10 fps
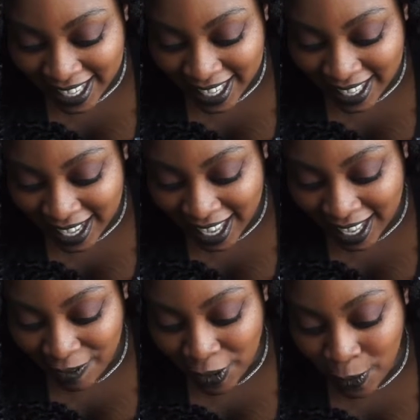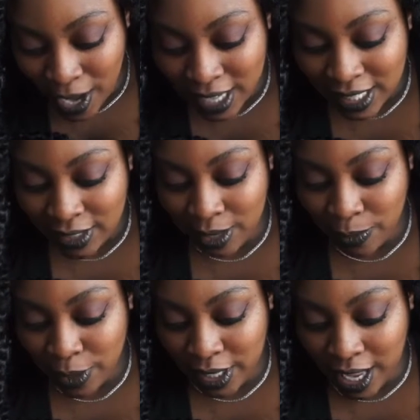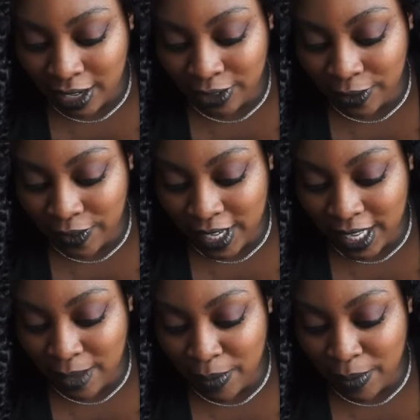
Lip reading: Like, if you watch, I don't know if you did,